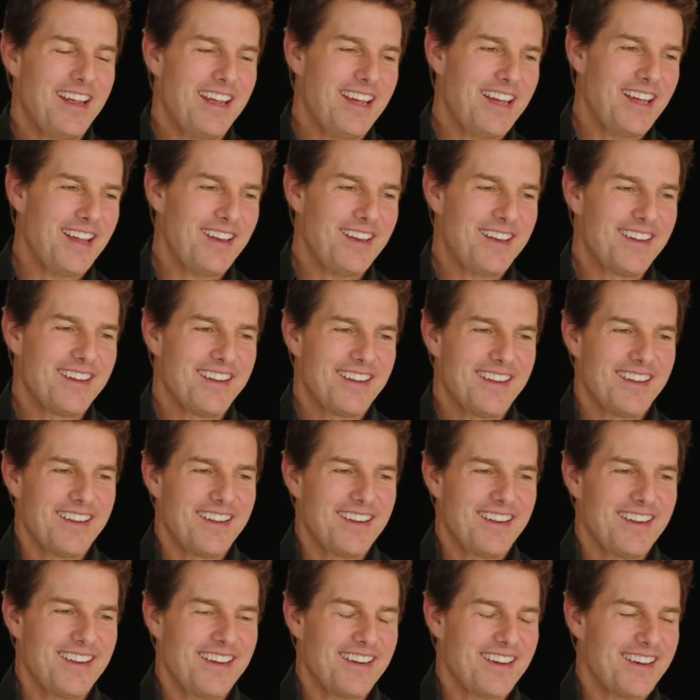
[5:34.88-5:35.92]
and
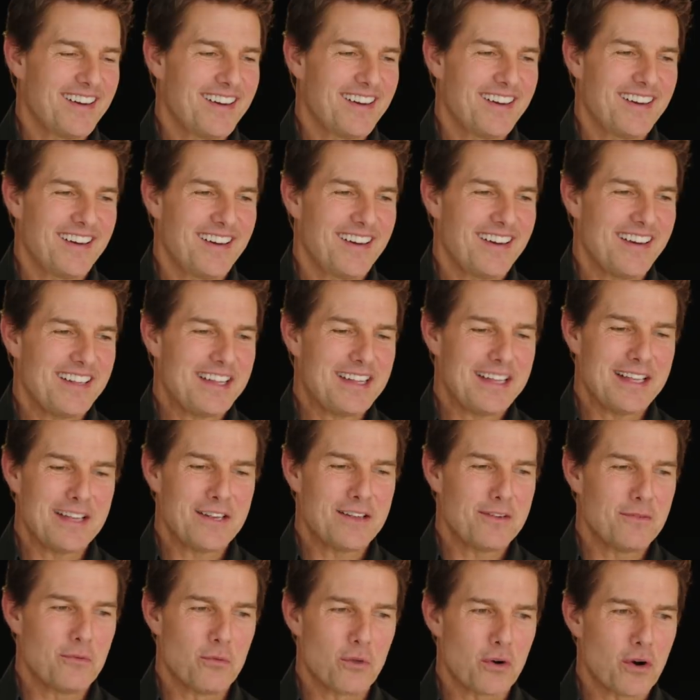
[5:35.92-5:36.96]
uh, I
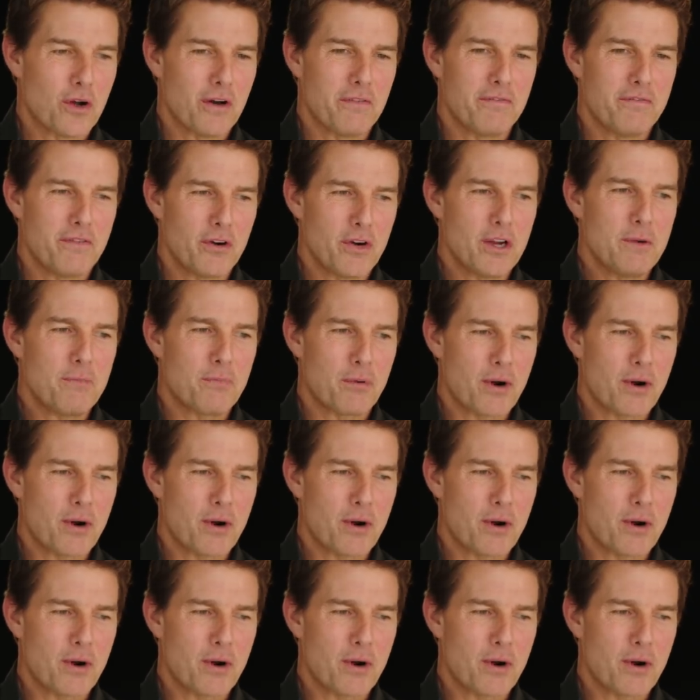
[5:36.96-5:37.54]
think we're all very